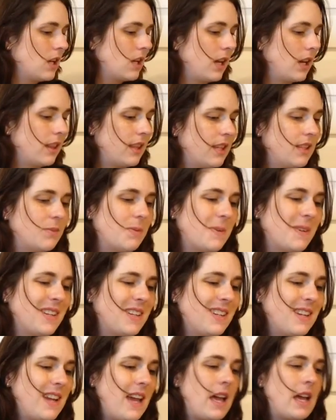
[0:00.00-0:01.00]
And this
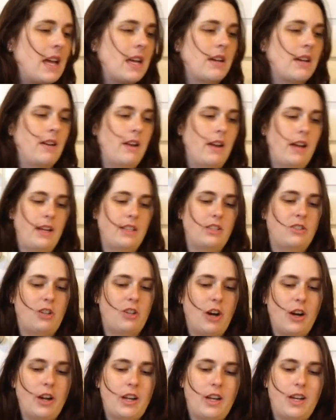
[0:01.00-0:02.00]
one I
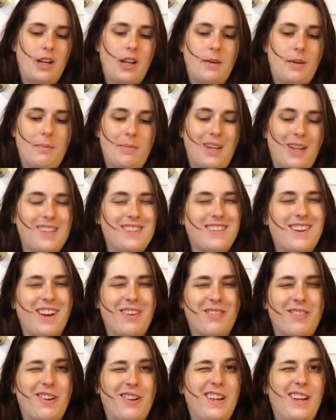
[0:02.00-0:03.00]
started, but it's
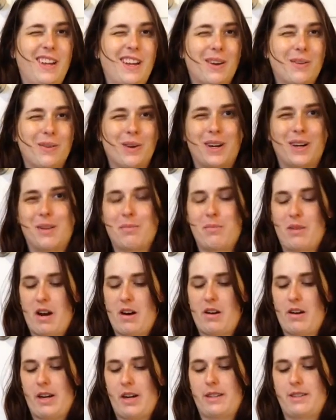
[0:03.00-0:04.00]
not really a work in
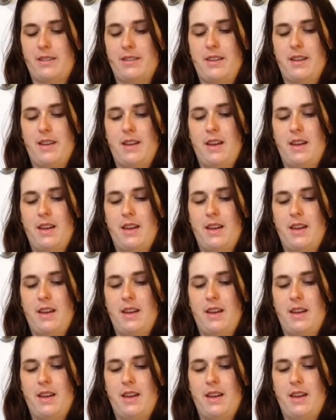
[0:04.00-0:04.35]
progress.